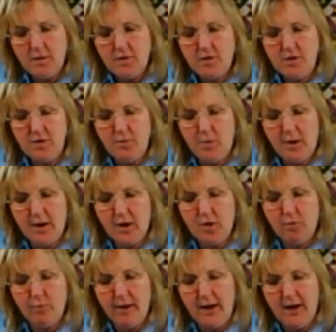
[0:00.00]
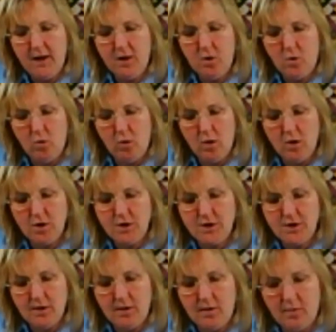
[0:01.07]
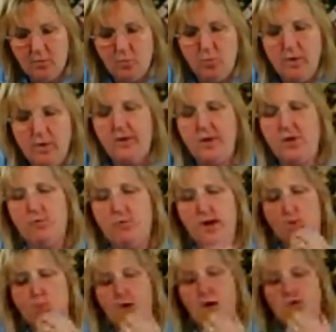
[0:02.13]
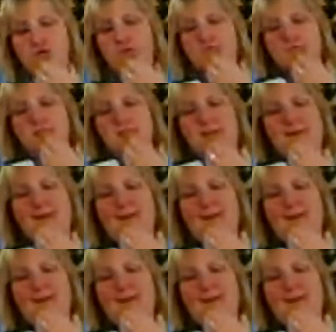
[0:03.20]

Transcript: Do you want a green cornerstone with the green wedges?